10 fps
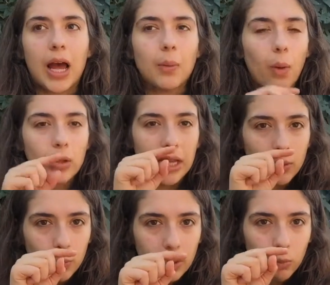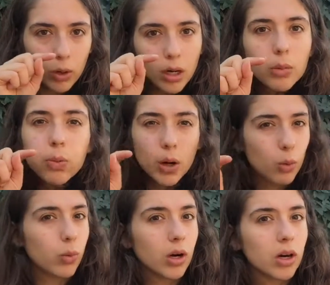I won't like read word
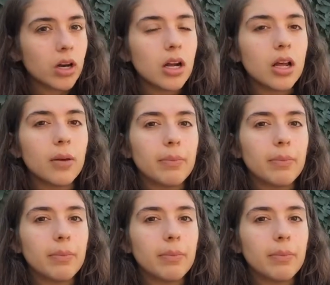per word